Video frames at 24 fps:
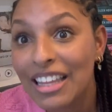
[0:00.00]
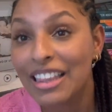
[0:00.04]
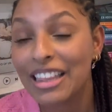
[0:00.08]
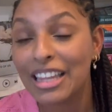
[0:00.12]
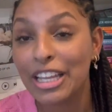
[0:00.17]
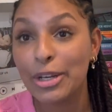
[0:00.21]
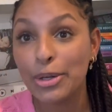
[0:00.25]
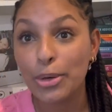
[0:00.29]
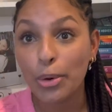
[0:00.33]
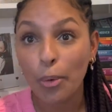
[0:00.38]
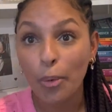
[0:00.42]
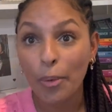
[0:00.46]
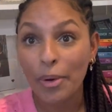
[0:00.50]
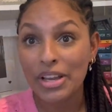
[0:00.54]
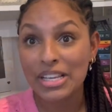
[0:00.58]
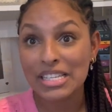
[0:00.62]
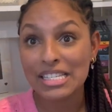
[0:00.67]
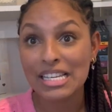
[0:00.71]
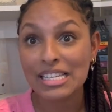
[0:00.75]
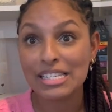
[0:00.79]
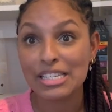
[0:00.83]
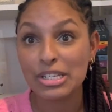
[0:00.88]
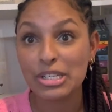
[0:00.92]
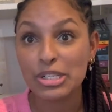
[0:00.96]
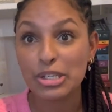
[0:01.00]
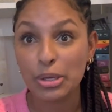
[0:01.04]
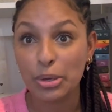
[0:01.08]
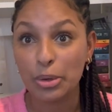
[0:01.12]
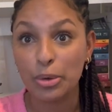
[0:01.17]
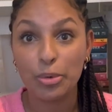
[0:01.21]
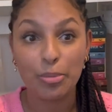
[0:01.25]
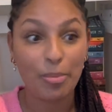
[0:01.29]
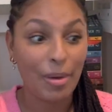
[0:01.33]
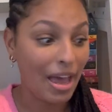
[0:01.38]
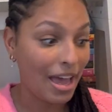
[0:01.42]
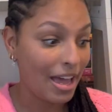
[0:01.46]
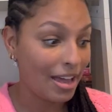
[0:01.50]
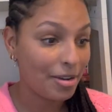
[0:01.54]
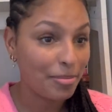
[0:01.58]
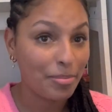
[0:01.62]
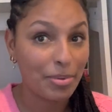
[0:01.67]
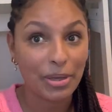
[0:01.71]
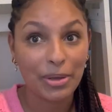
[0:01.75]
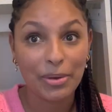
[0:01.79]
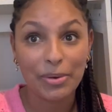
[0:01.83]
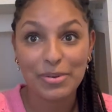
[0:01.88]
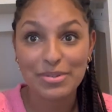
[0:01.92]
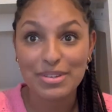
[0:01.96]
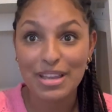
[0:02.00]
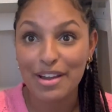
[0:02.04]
the noise isn't too bad because